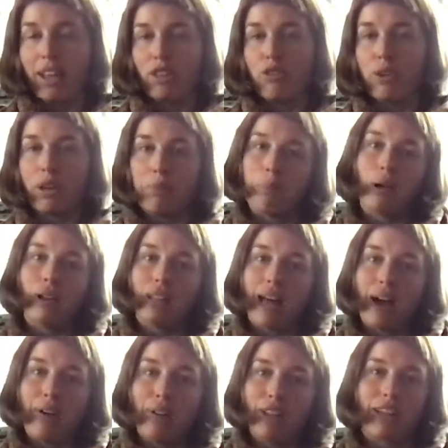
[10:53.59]
you can pull
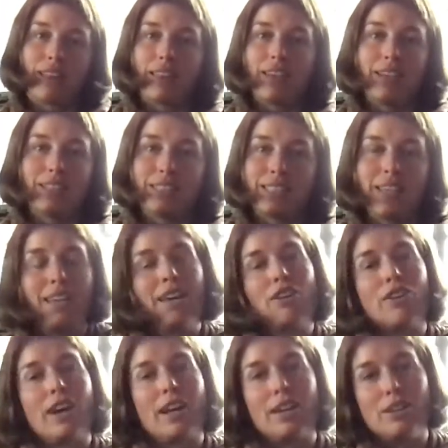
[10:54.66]
out like this thing, or
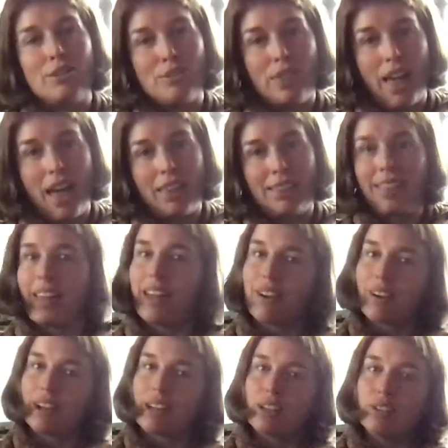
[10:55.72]
I can do that thing, or
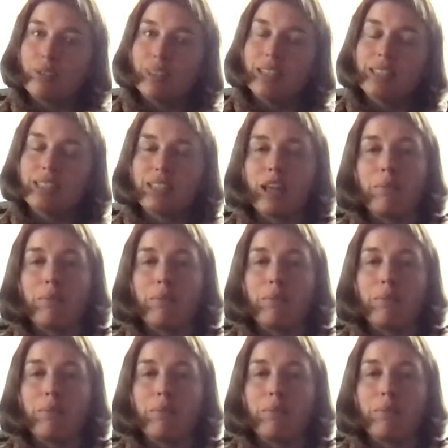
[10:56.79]
I can do this thing.